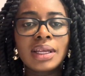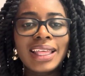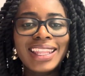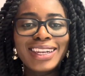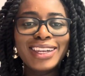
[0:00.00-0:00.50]

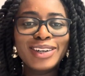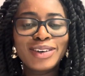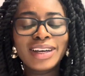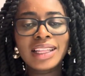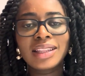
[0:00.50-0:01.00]
hello
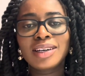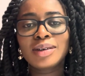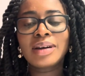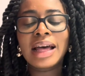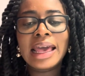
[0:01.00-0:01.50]

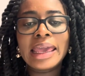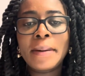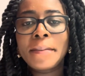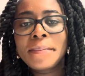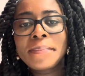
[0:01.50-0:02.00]
hello i
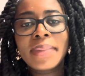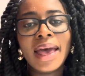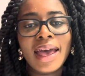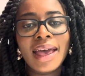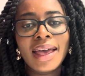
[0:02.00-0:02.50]
am
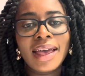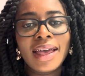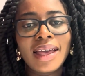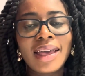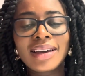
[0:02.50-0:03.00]

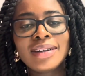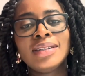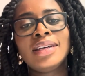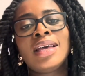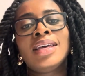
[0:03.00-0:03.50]
back
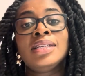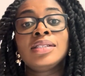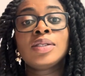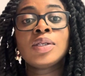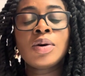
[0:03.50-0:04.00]

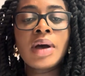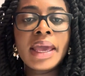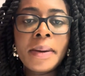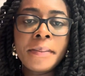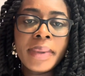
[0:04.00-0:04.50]
so i
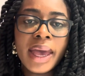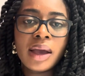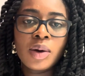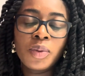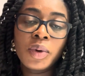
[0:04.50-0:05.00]
am
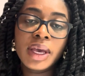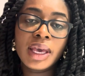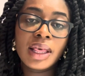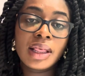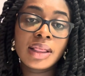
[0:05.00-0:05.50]
back
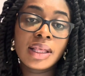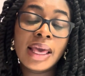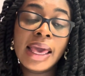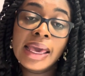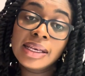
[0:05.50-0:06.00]
with
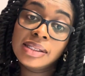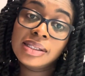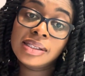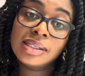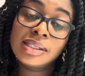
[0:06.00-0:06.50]

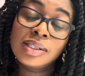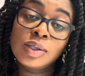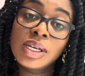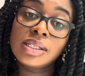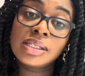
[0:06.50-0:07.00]
ace
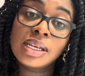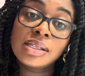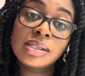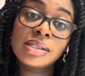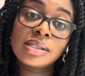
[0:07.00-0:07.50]
so
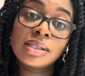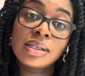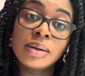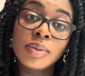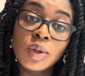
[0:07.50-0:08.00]
assess
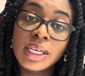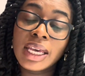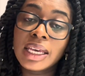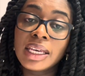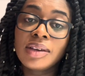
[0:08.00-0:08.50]

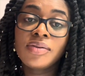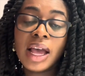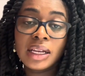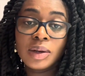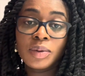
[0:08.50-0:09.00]
communicate
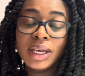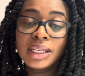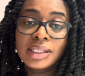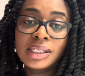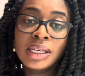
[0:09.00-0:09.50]

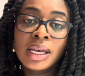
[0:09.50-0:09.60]
evaluate